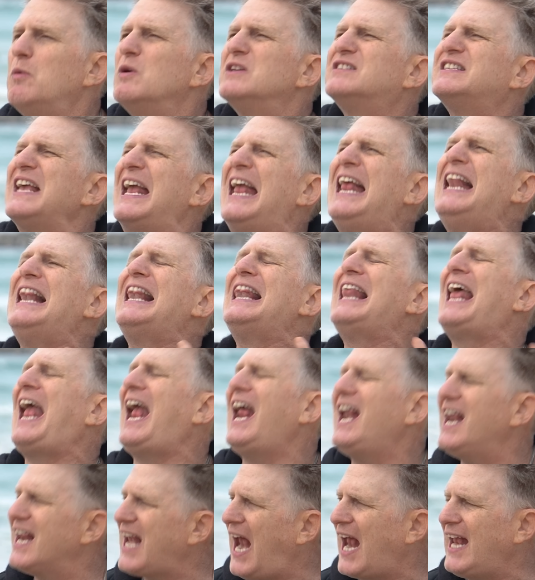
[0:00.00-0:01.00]
was
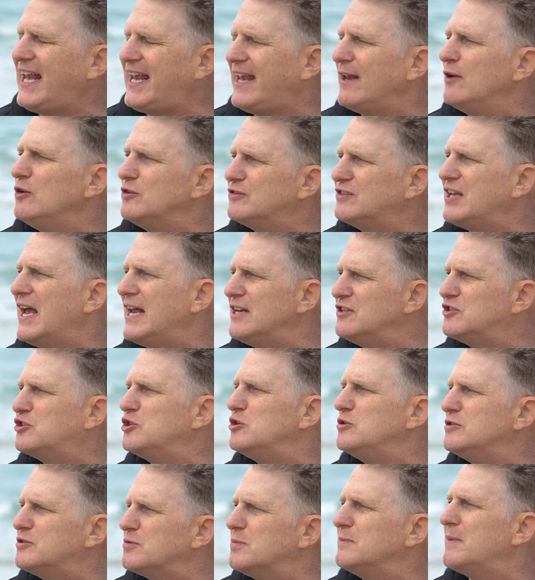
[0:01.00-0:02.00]
elated. I killed 10
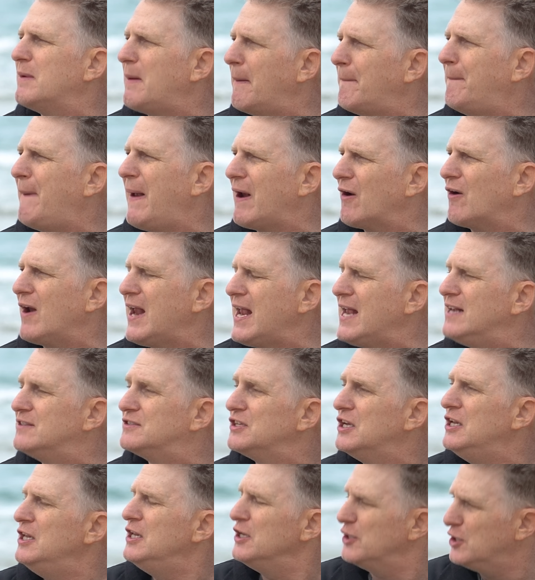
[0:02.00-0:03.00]
Jews with my bare hands.
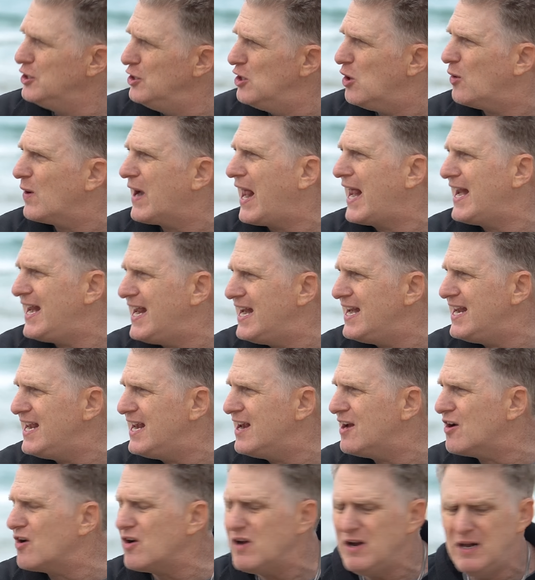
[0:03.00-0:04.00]
You know what I didn't
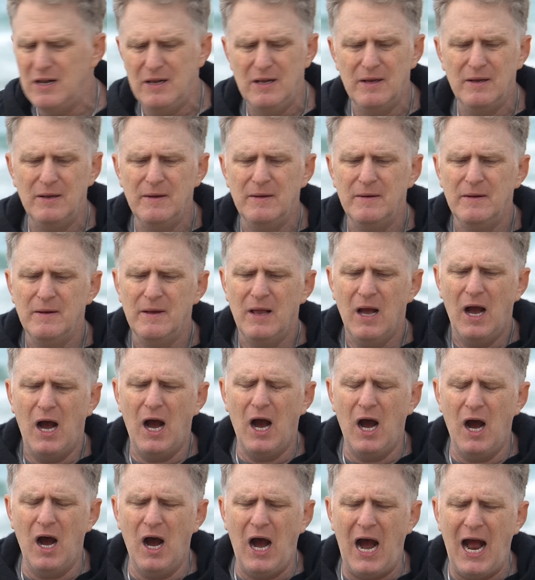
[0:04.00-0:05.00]
hear?
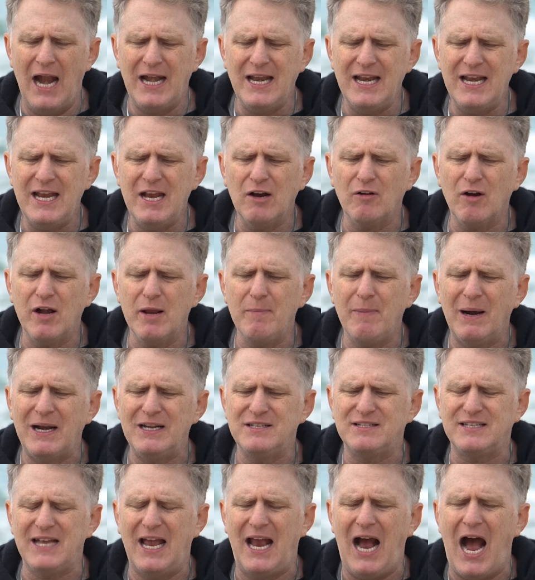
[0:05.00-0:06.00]
I didn't hear anybody
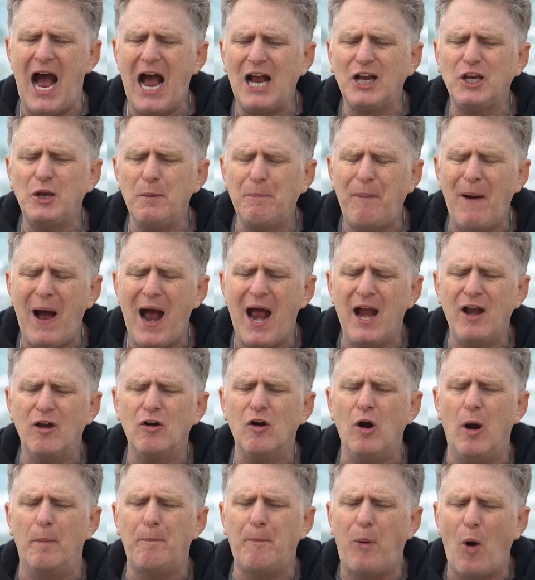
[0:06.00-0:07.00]
say occupier,
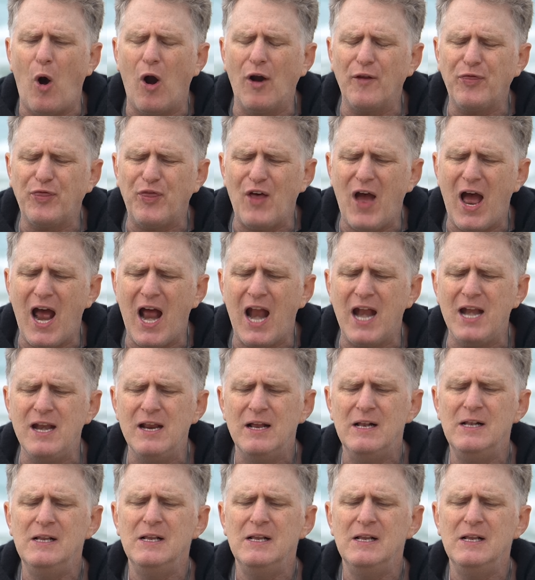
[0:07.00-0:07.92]
apartheid,